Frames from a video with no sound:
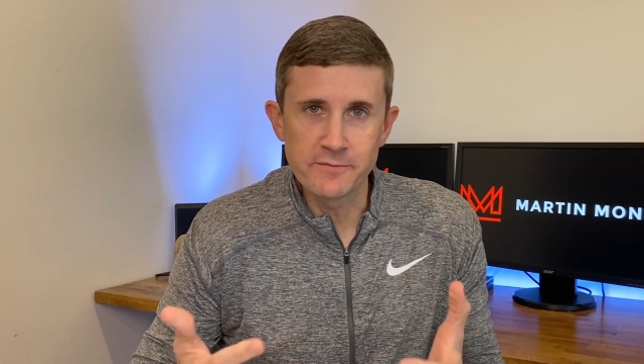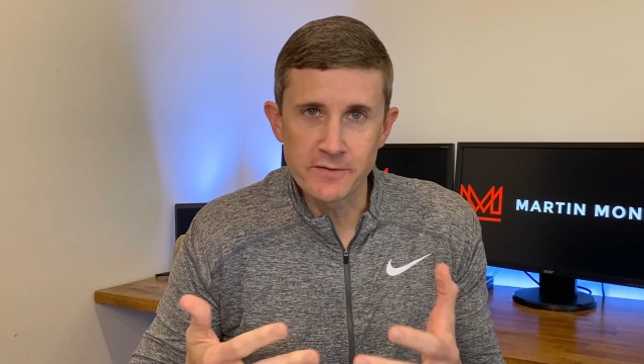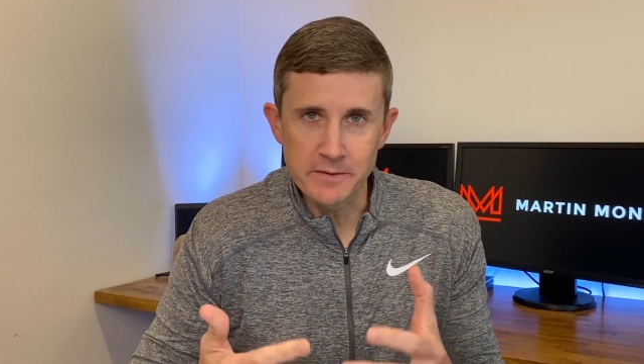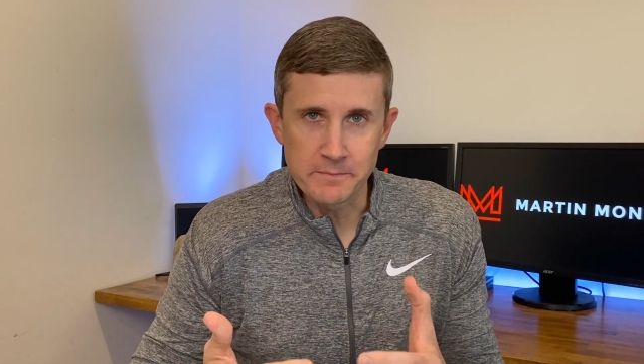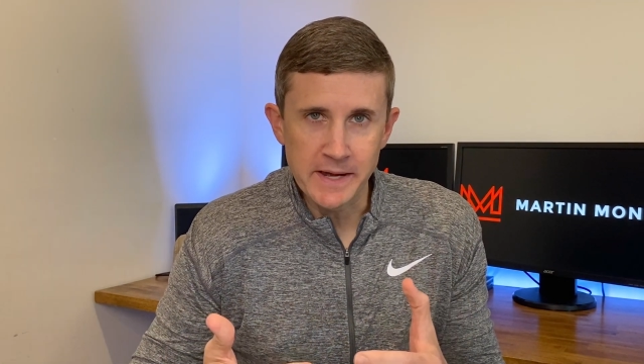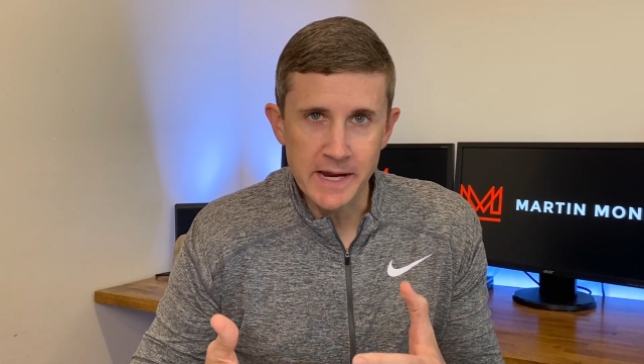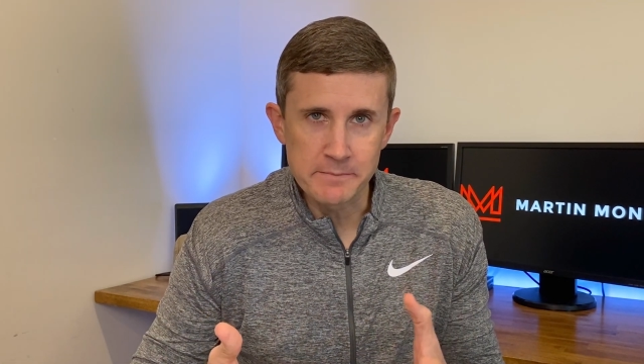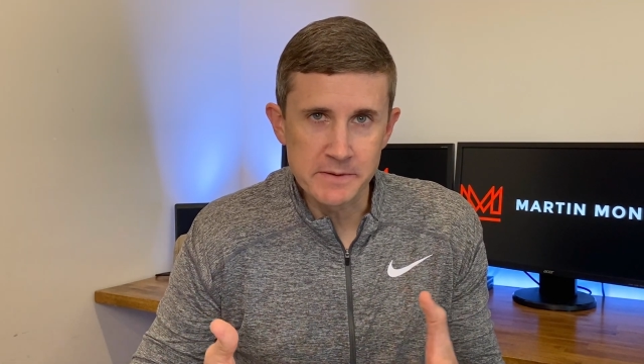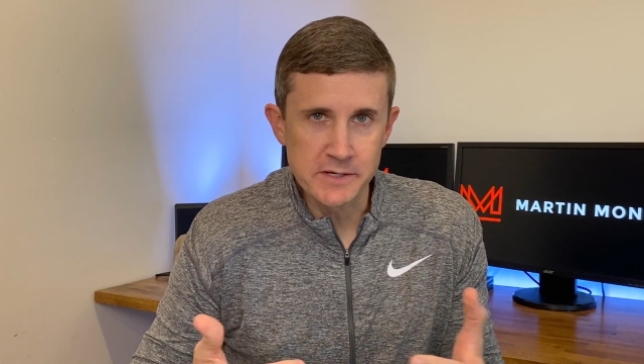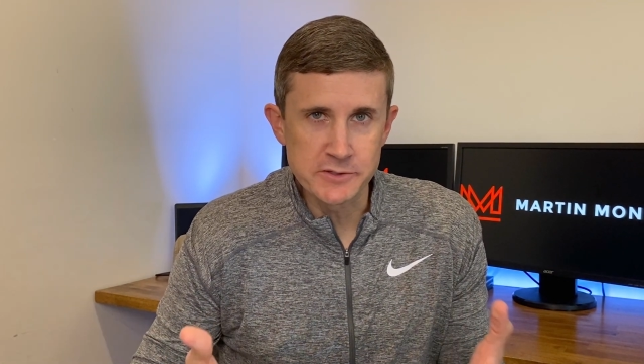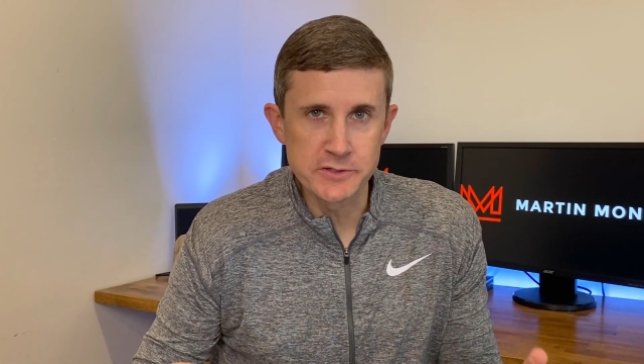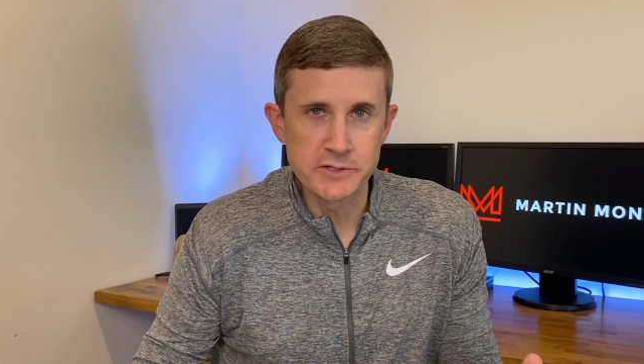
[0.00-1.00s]
on the back
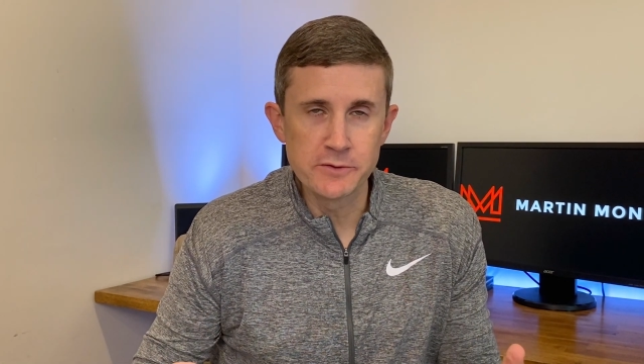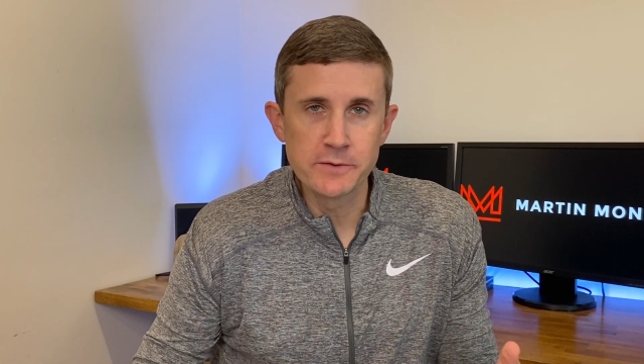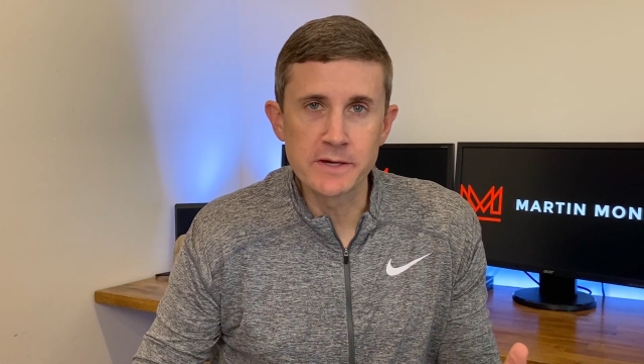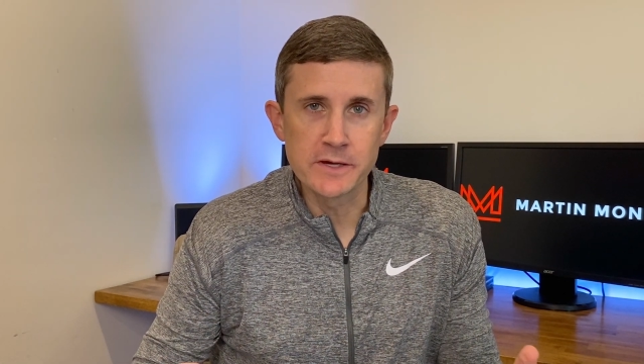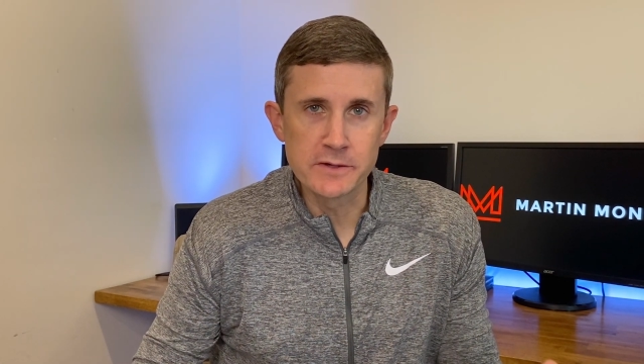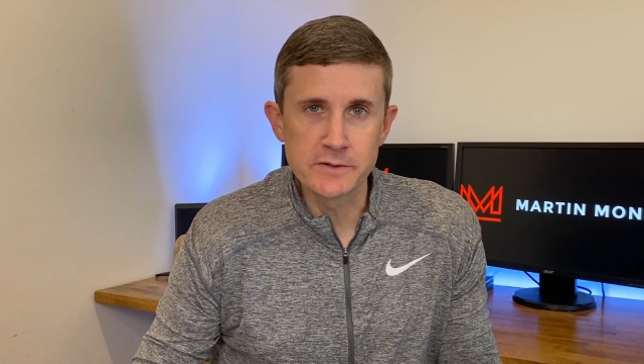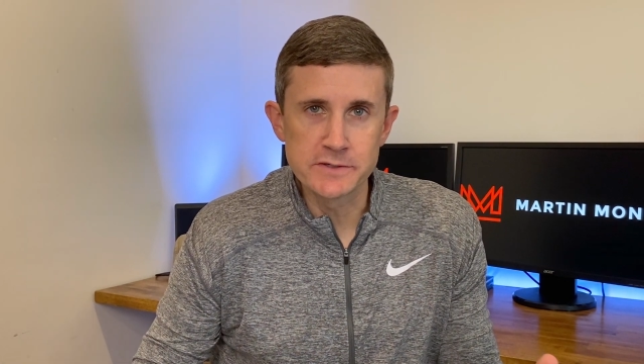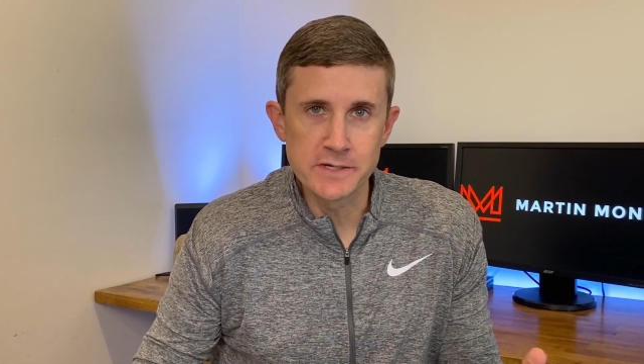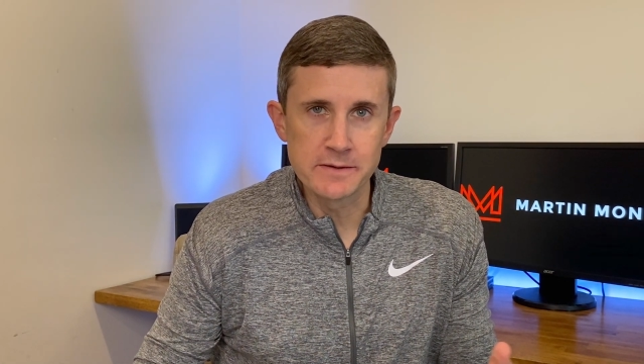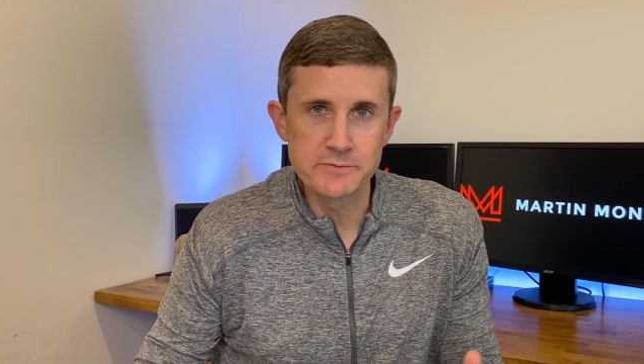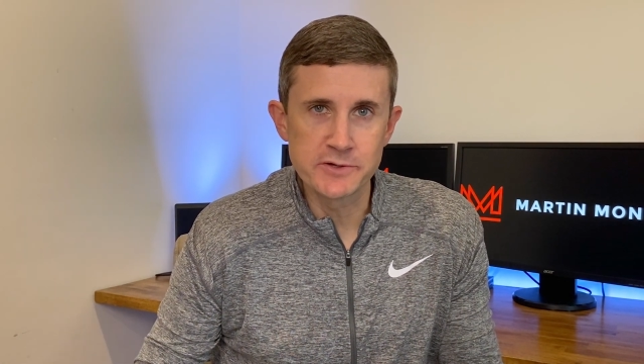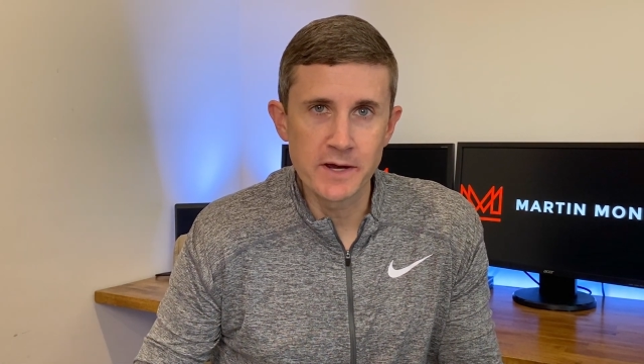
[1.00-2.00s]
because you're doing a good
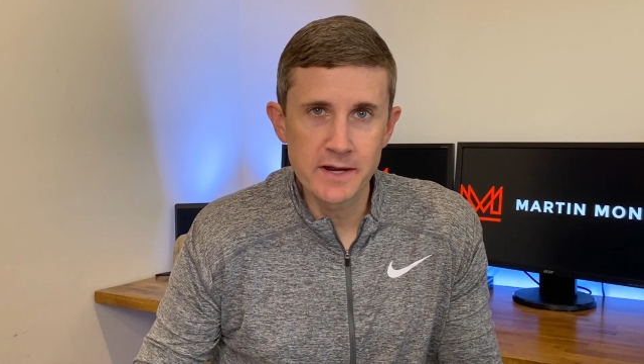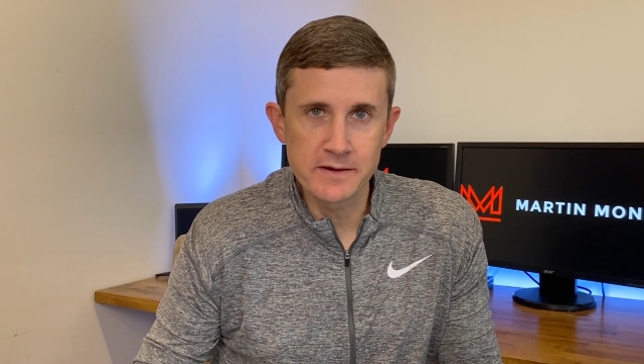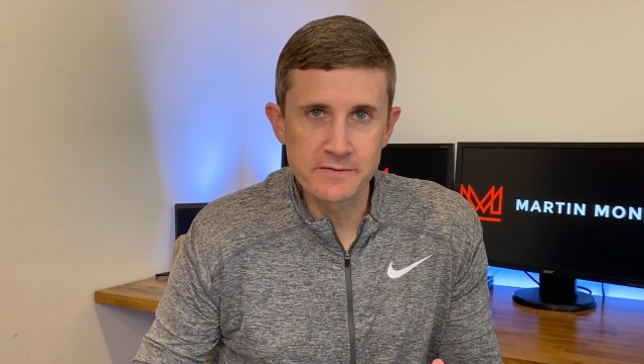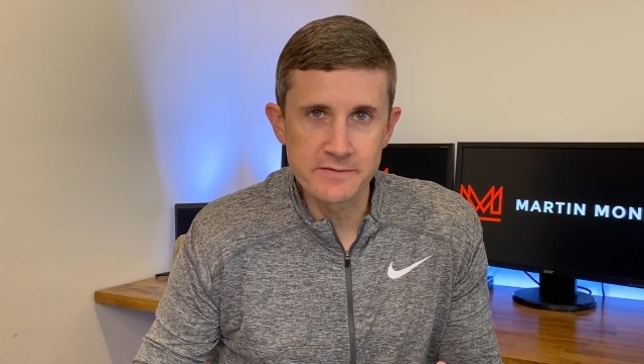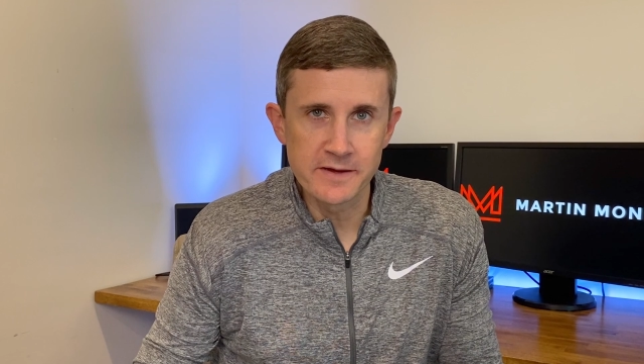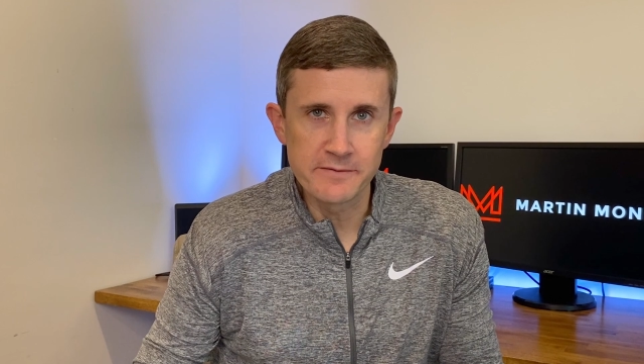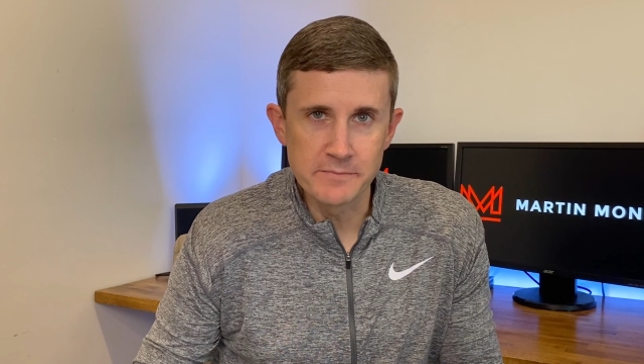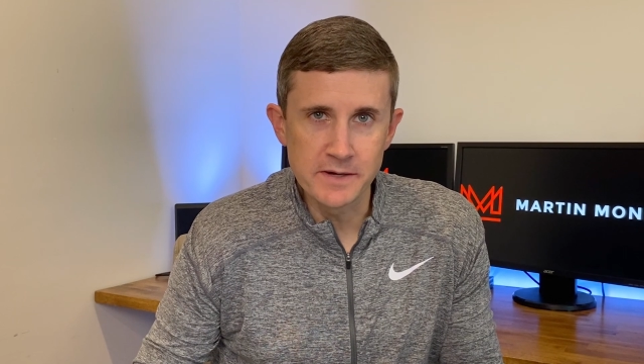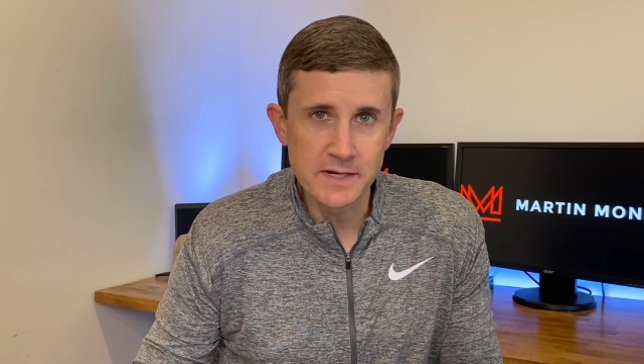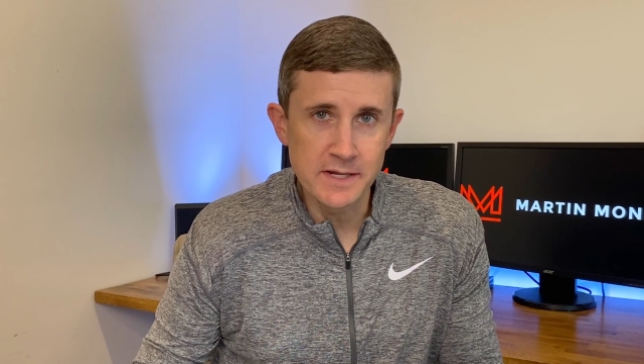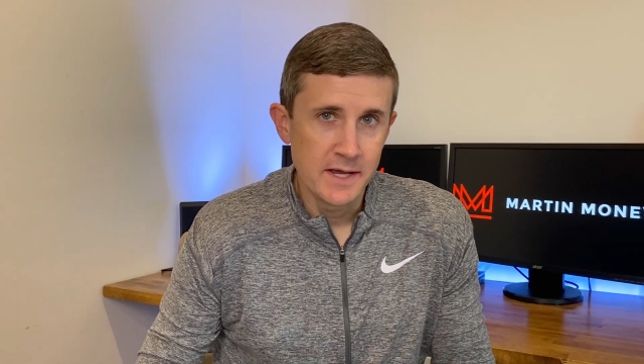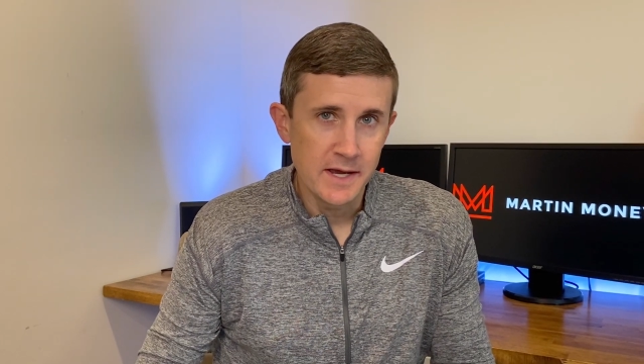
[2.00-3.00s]
job trying to save
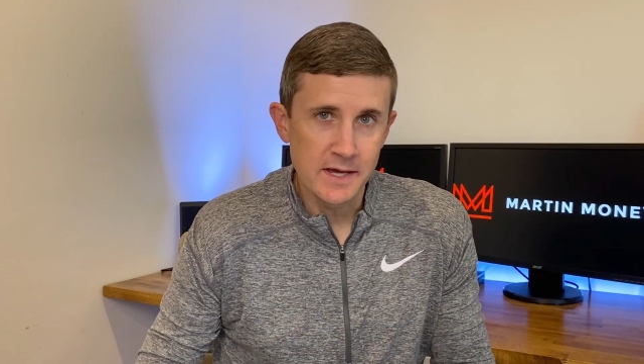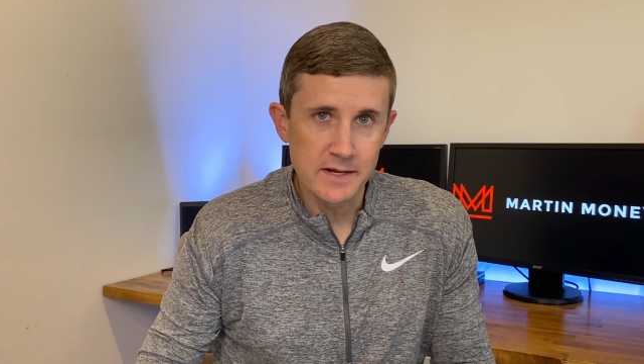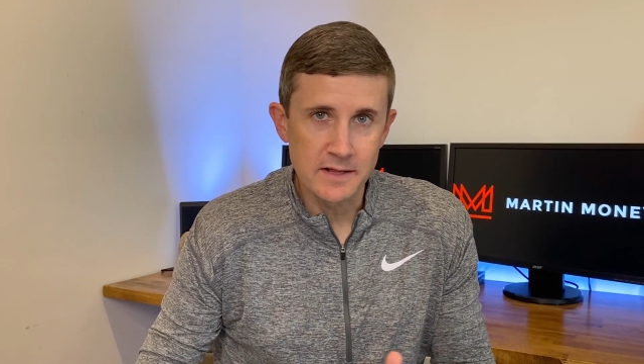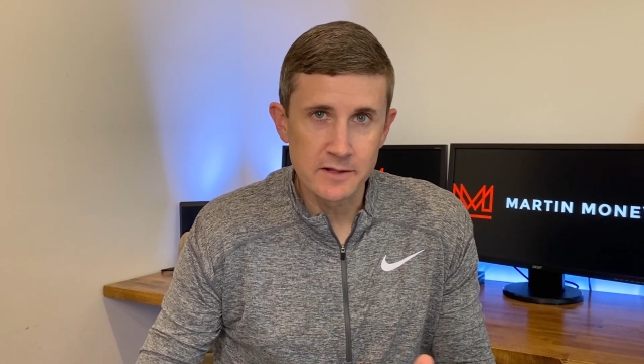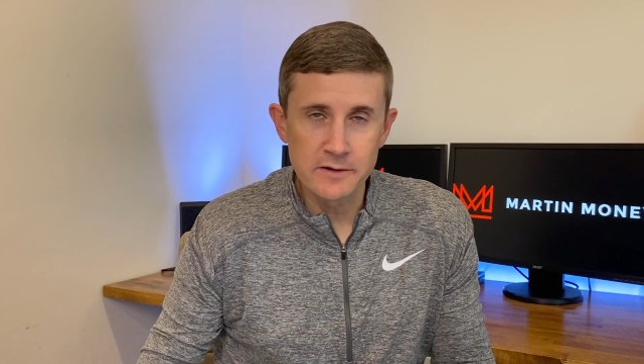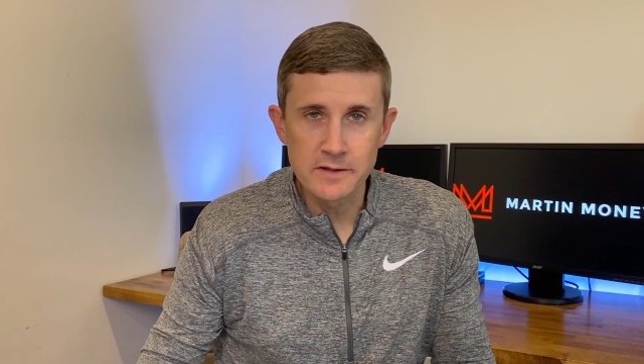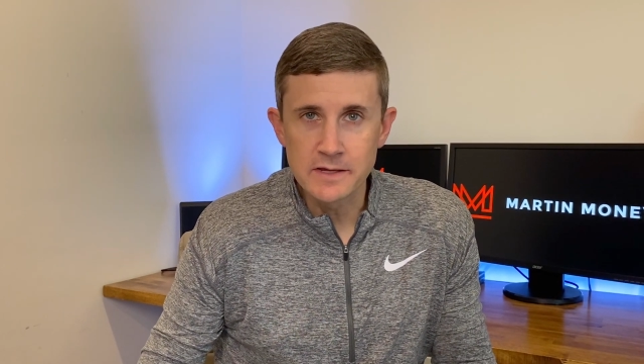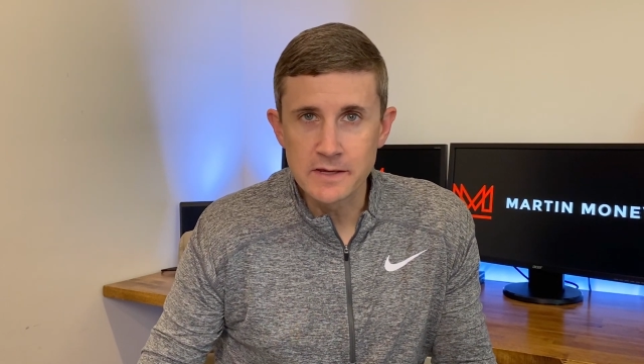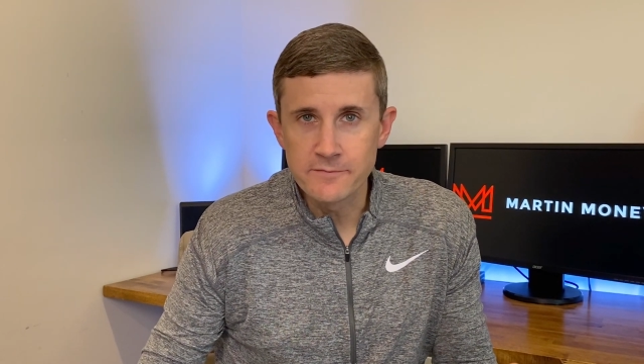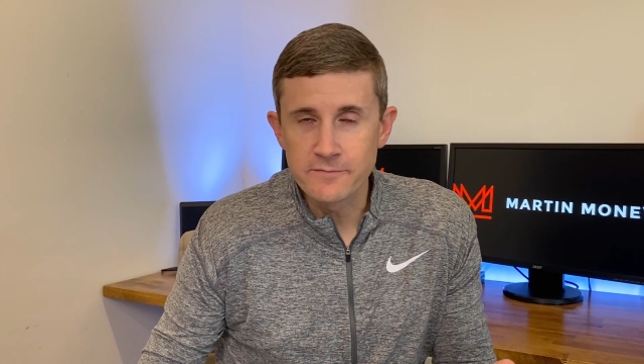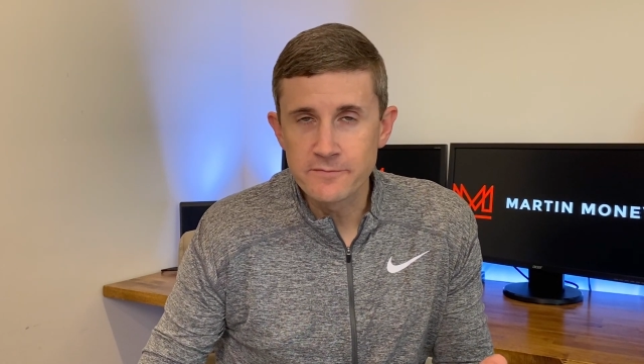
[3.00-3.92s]
money. And clearly, if